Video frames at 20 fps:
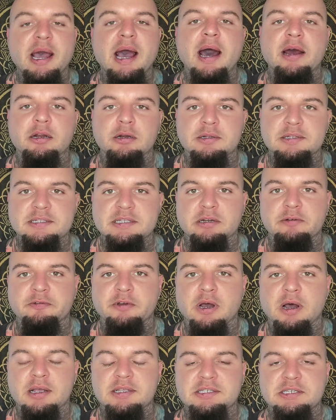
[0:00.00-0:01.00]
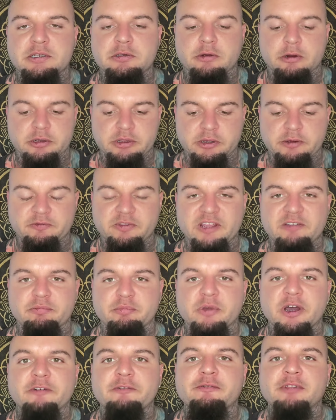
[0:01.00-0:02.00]
patterns that have caused you or
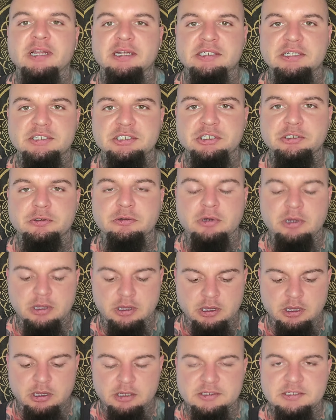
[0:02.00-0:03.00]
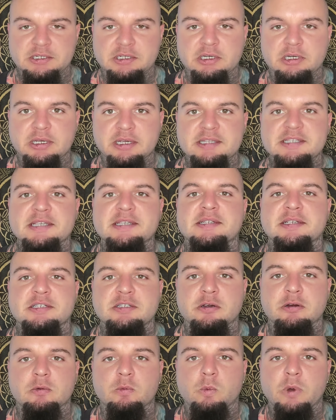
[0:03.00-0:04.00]
they've afflicted you to exist a
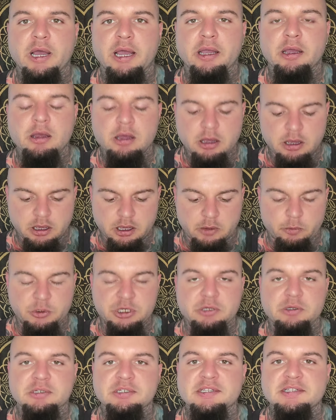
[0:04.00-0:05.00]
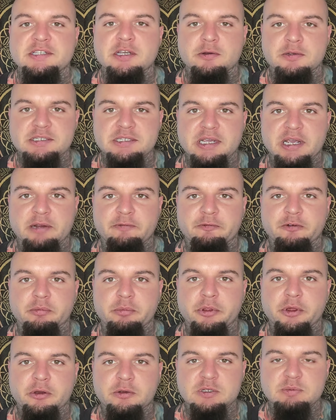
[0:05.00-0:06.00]
certain way. And when you can dissociate
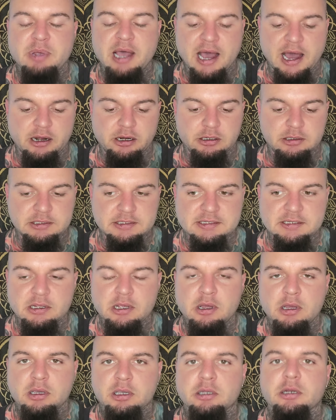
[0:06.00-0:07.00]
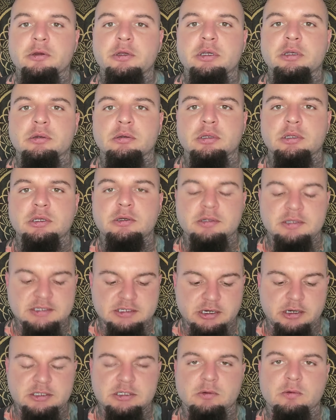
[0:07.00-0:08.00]
from those patterns, you know, you can, you can
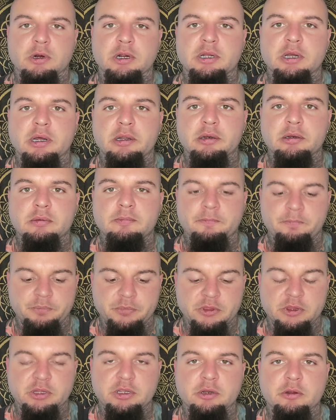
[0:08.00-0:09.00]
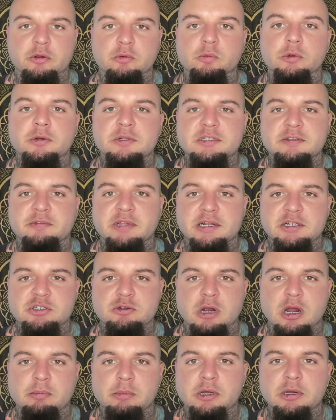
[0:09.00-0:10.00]
start to work on, you know, the roots of that
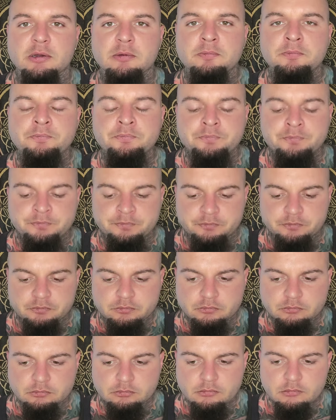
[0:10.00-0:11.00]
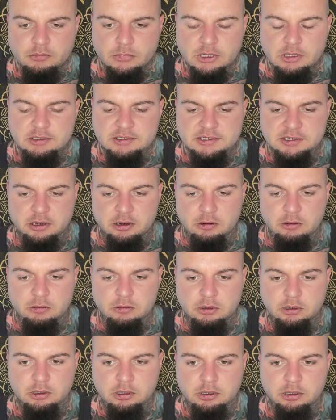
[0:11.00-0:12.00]
trauma.
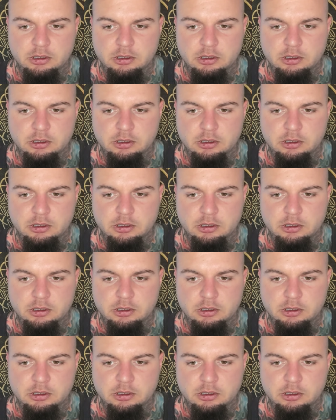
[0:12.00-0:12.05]
So